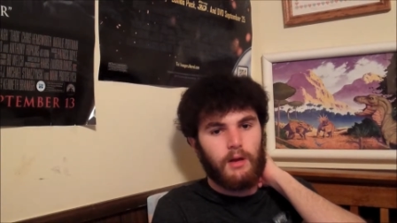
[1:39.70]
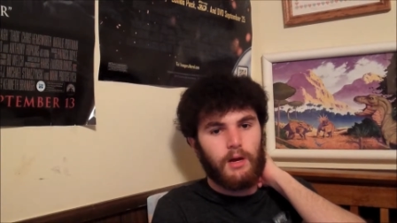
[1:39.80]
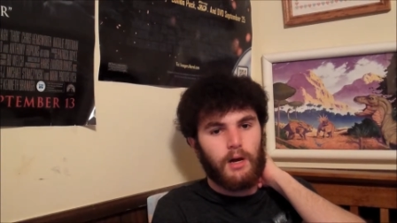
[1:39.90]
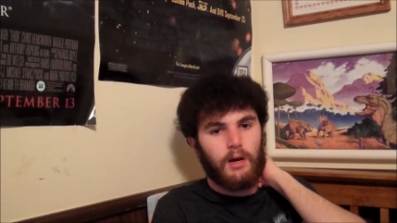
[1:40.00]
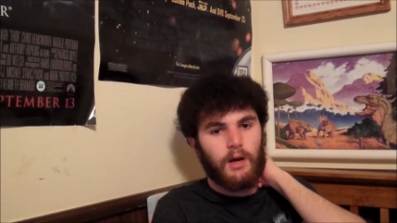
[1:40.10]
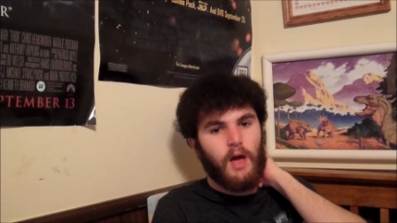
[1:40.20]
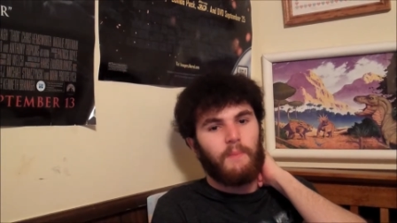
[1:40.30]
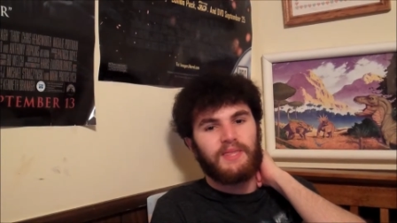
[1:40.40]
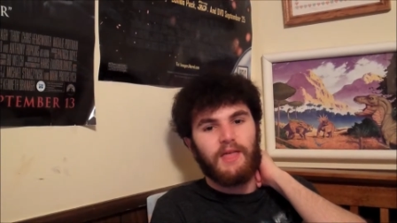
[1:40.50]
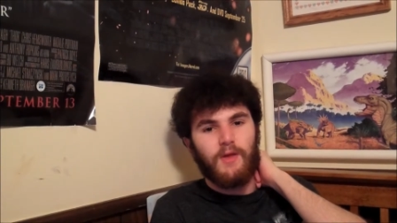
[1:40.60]
Uh,
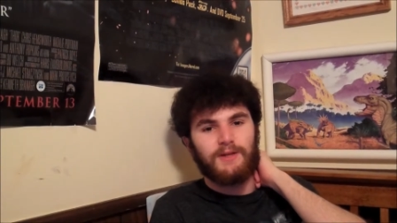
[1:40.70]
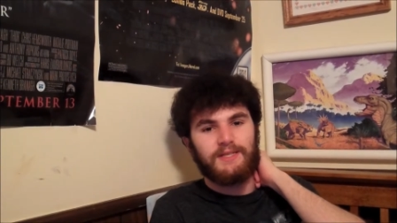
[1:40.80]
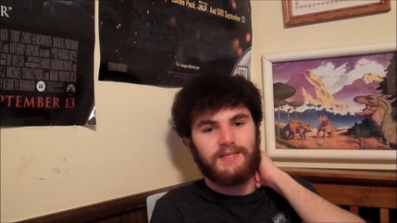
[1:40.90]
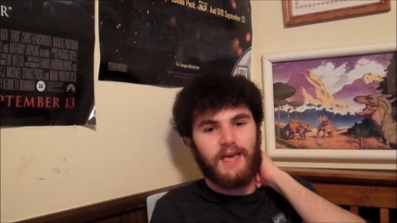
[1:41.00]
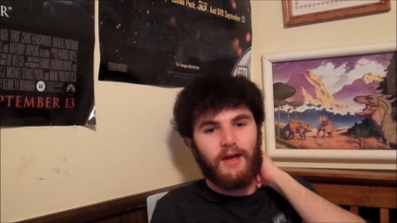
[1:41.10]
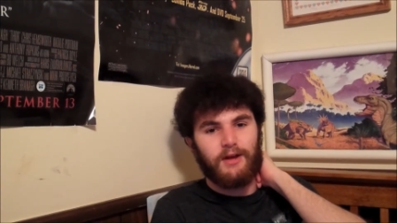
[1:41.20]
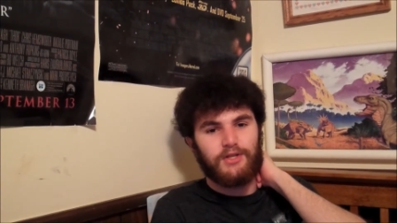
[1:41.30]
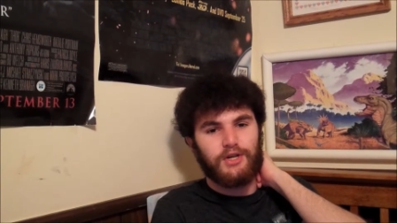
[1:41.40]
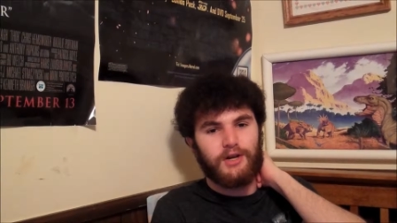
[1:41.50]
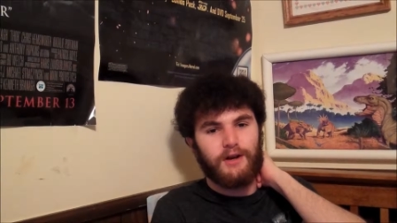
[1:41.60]
but then there was this
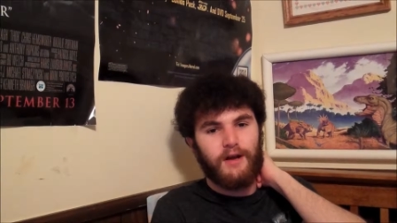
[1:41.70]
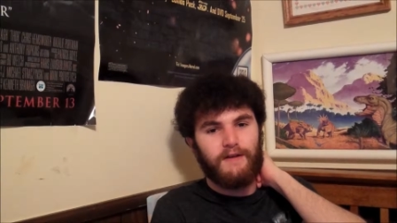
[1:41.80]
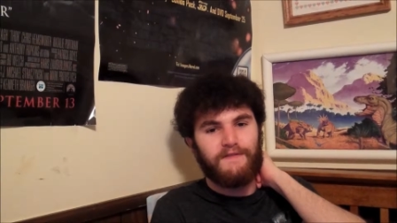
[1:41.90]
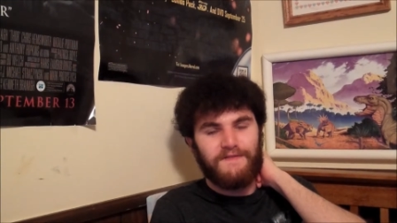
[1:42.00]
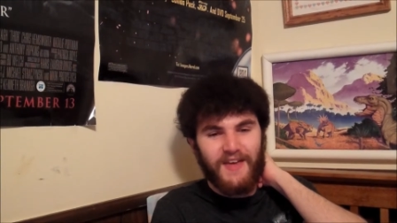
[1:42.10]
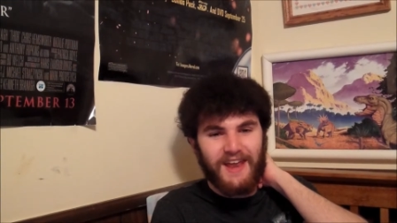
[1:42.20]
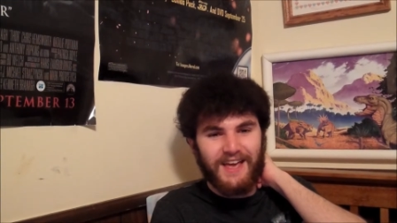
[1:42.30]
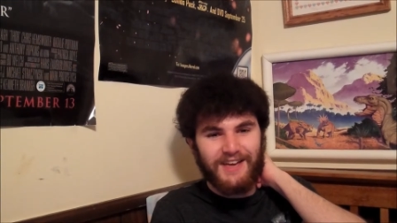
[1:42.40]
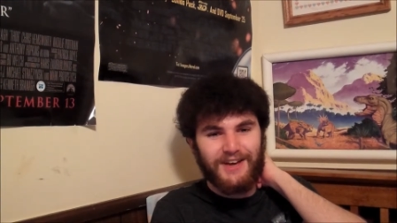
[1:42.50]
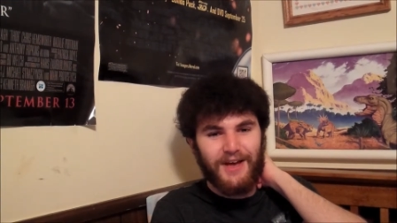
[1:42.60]
character
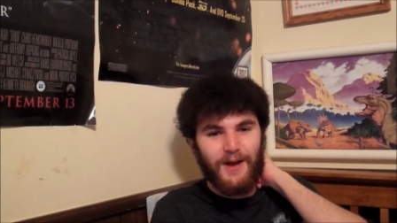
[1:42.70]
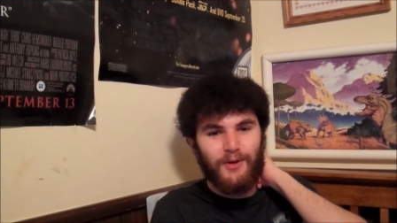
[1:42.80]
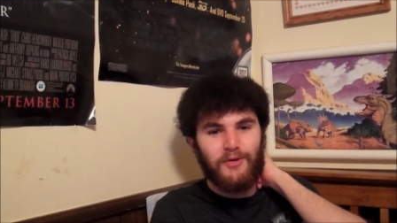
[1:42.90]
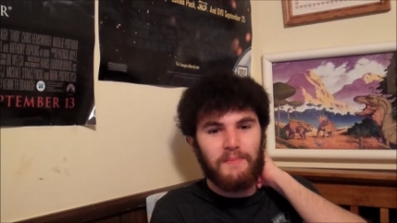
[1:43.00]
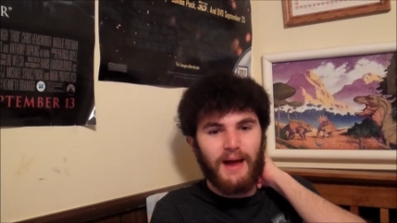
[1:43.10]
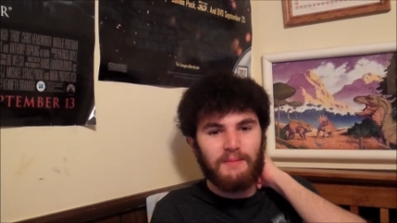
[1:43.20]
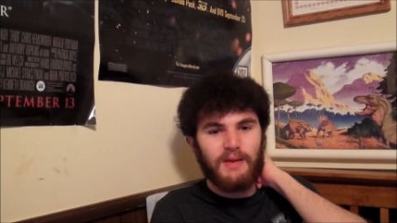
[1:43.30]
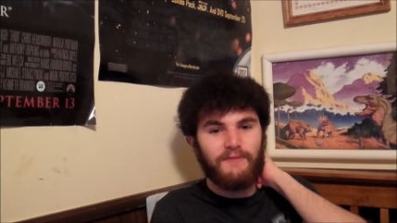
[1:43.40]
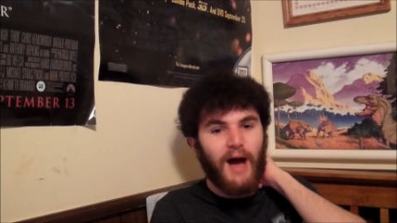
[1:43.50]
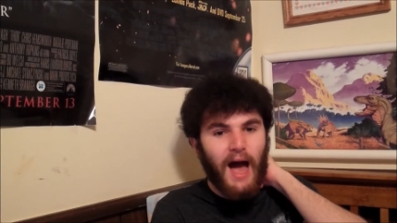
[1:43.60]
Finnick who reminded
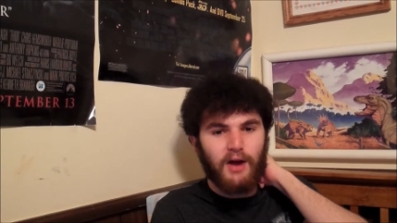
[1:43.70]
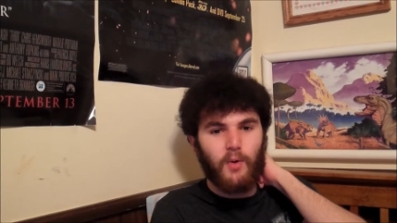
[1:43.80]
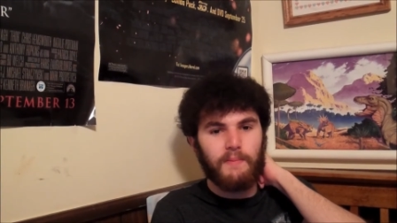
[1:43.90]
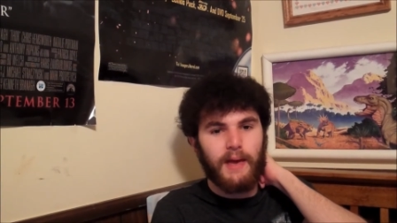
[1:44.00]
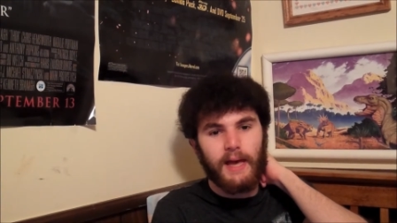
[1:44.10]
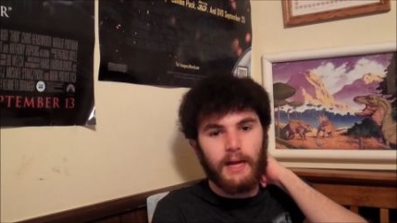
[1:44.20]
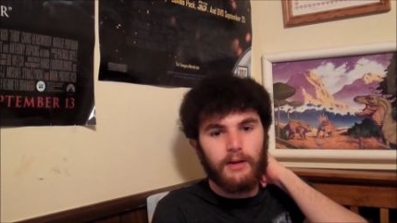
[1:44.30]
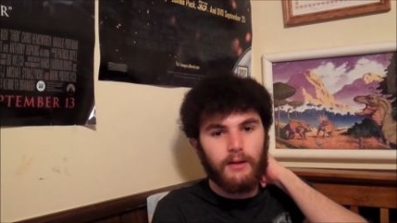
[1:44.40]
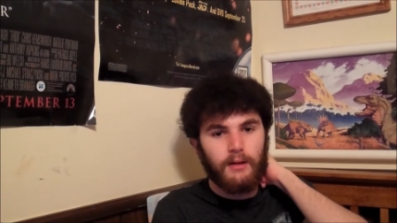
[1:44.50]
me of Aquaman.